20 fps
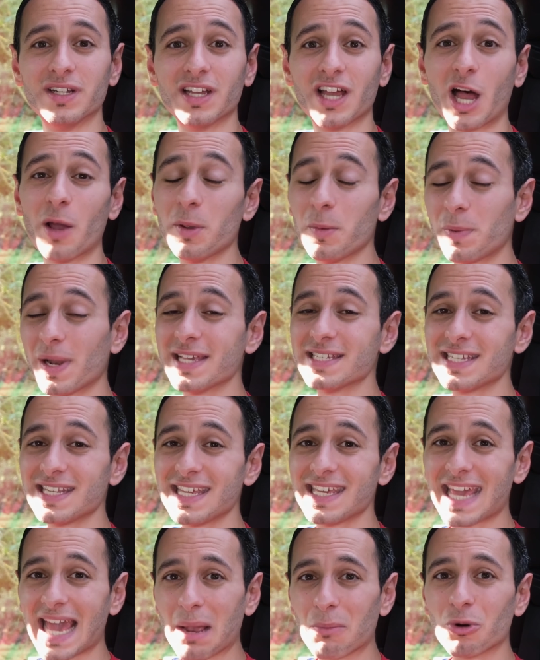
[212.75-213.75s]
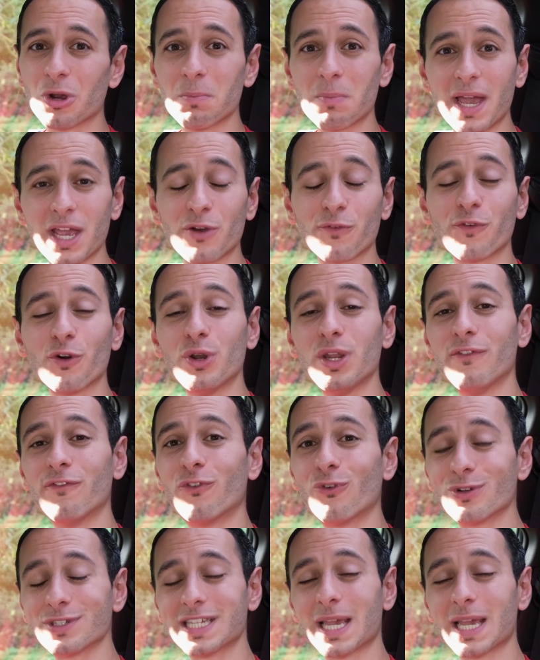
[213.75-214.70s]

I'll be placing the camera and microphone in 4